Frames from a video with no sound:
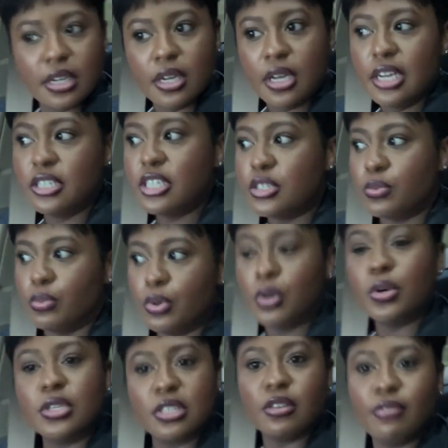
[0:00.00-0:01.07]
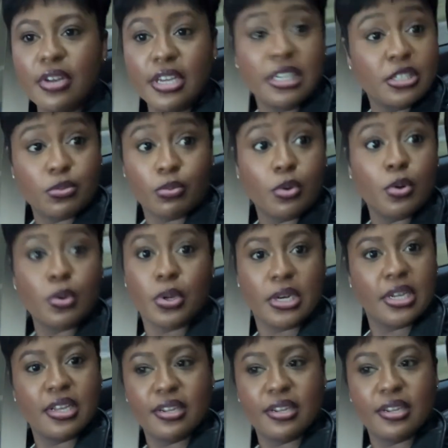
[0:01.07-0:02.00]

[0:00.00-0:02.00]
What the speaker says: It just ruined it